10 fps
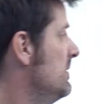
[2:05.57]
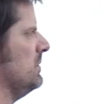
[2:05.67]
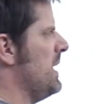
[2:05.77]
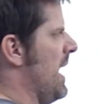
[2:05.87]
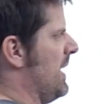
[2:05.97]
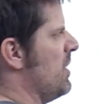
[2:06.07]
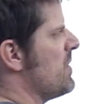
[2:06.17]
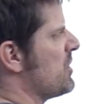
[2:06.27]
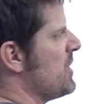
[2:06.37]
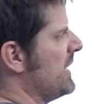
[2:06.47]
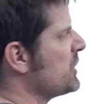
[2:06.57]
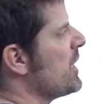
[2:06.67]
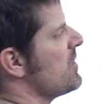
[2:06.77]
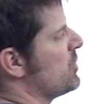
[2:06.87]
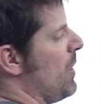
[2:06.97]
Yeah, here this
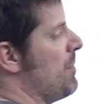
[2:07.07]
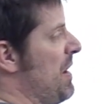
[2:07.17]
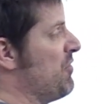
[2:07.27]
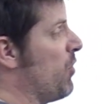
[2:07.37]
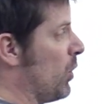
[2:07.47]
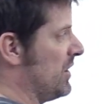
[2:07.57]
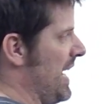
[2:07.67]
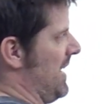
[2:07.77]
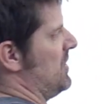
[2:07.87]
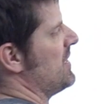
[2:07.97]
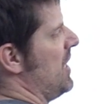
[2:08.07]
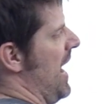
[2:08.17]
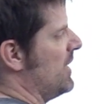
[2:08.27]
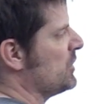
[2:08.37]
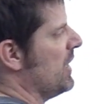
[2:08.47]
nitrogen is surrounded by four things. It's a
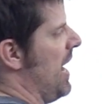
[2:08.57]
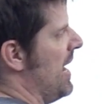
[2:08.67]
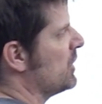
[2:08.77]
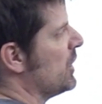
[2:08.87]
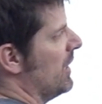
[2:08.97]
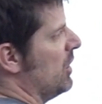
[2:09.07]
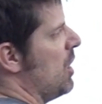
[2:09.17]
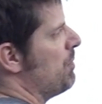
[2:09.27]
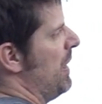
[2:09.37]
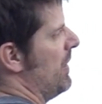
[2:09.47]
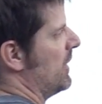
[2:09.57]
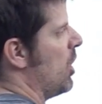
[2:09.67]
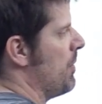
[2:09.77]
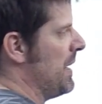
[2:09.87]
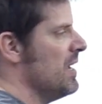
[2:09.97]
hydrogen, a hydrogen, a lone pair, and a
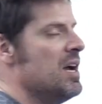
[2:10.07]
carbon.